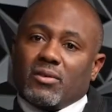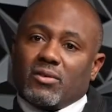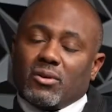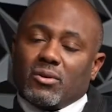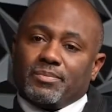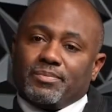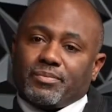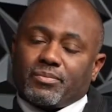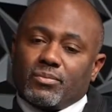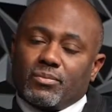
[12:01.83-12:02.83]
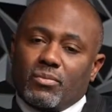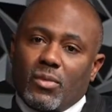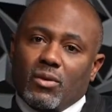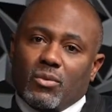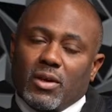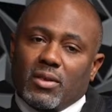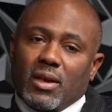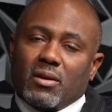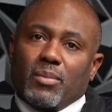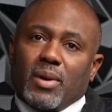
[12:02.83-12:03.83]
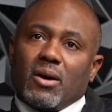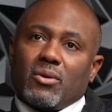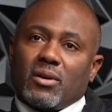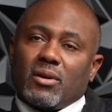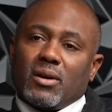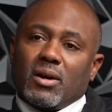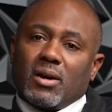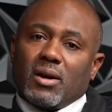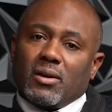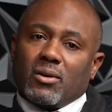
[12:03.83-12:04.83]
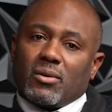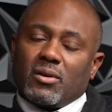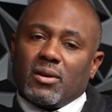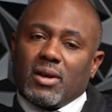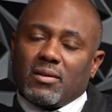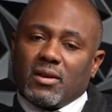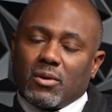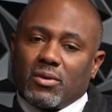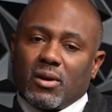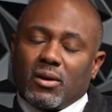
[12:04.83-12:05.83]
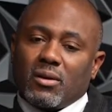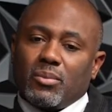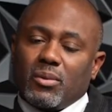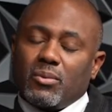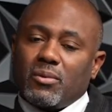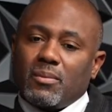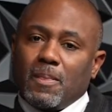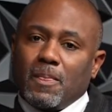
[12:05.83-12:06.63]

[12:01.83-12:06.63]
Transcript: so when we think about, connecting with our young people,